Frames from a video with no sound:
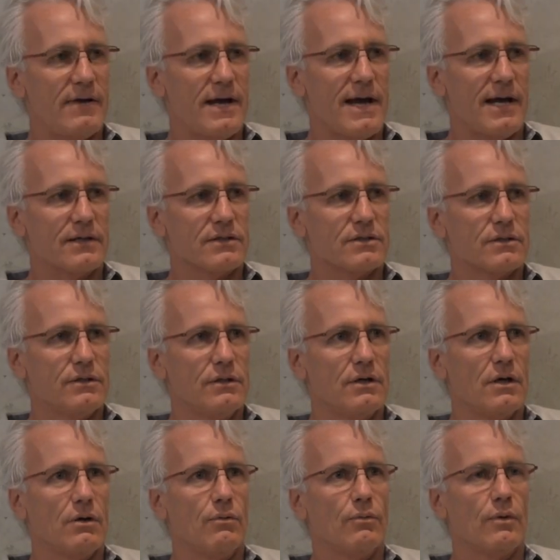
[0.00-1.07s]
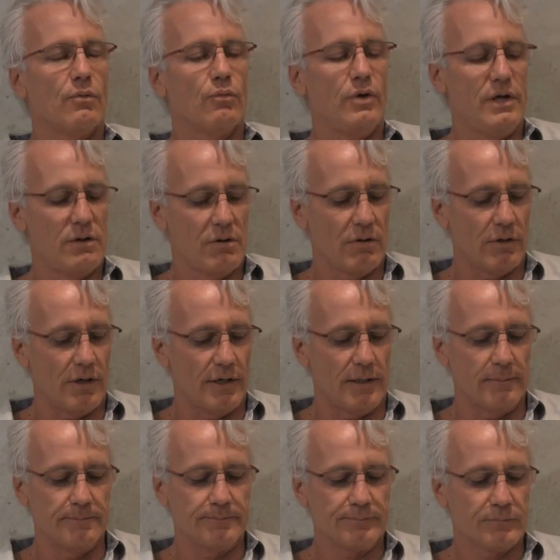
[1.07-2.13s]
fast. You know, we are.
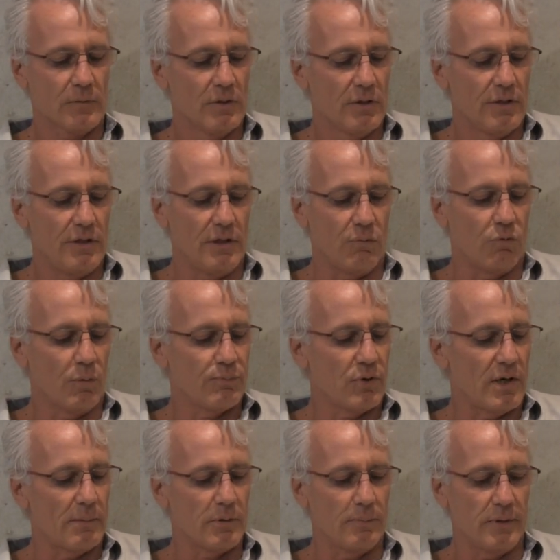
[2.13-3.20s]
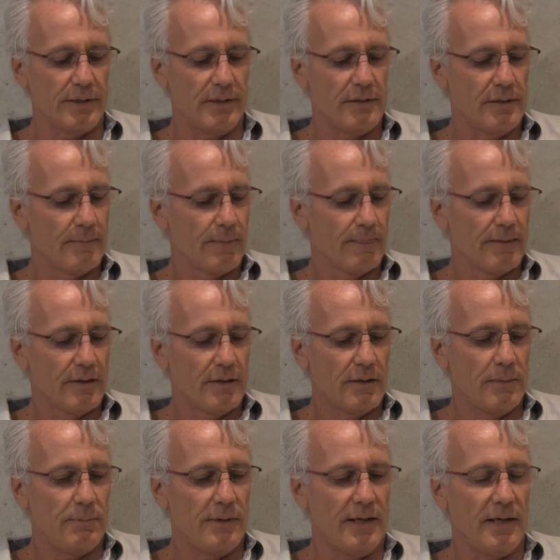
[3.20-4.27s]
Um, you know, we'll probably
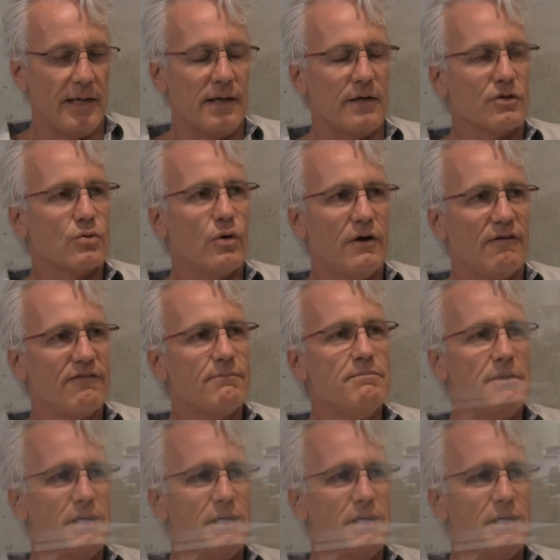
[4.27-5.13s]
be at a $12